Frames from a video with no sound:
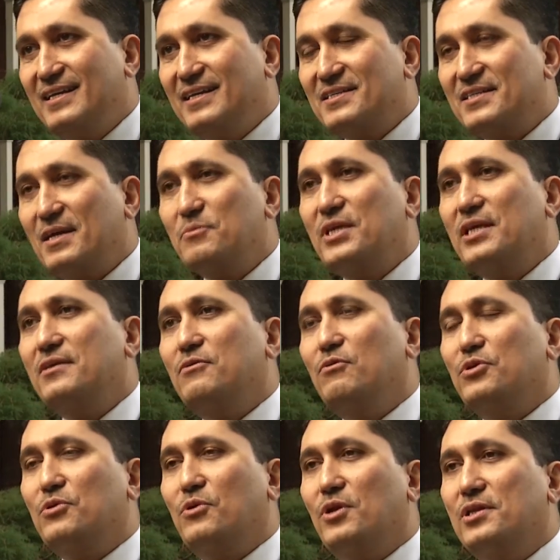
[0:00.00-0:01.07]
Something,
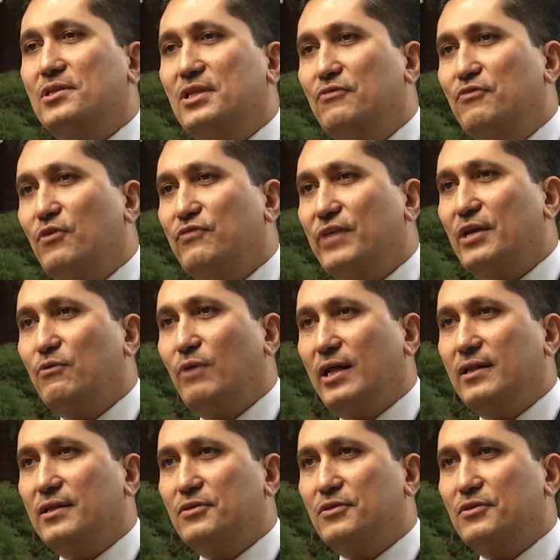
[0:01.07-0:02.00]
what you call it, developed very well.